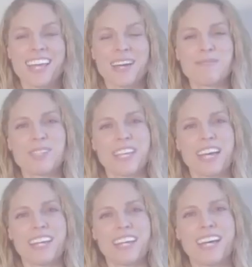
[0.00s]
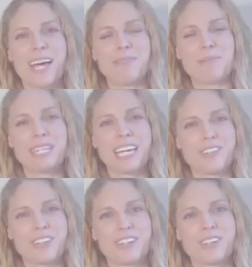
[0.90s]
Susanna. I'm a
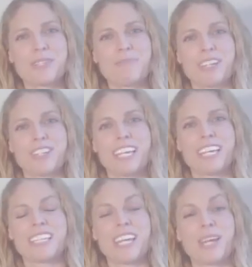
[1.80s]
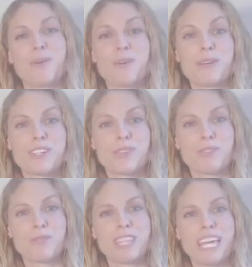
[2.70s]
paediatric nurse specialist and I work with
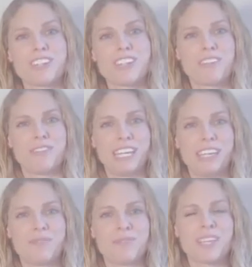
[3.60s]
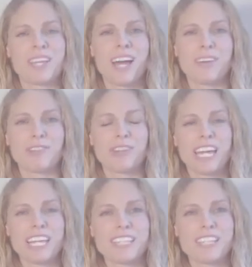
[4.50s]
children with HIV. I've
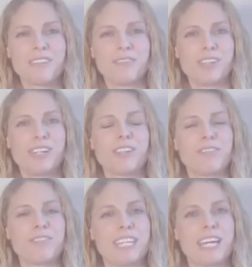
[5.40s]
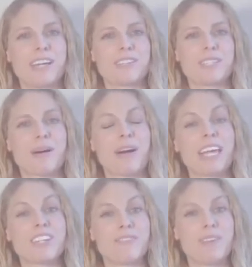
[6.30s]
created a few little videos about
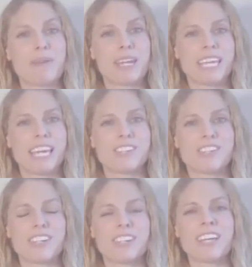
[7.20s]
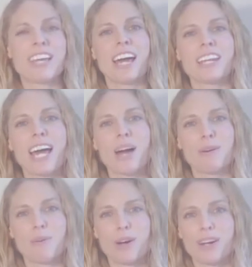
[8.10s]
HIV medication and how
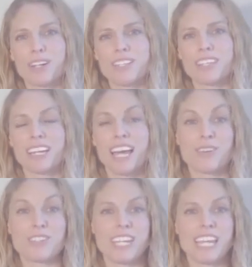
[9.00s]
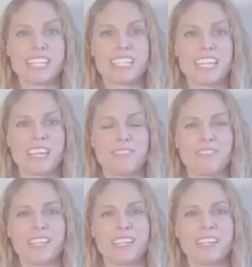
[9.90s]
it works and how to take it
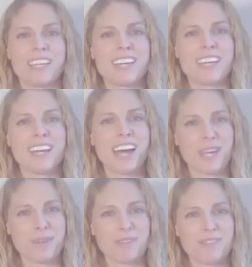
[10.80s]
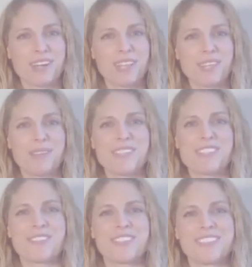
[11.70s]
safely. I hope you find them useful.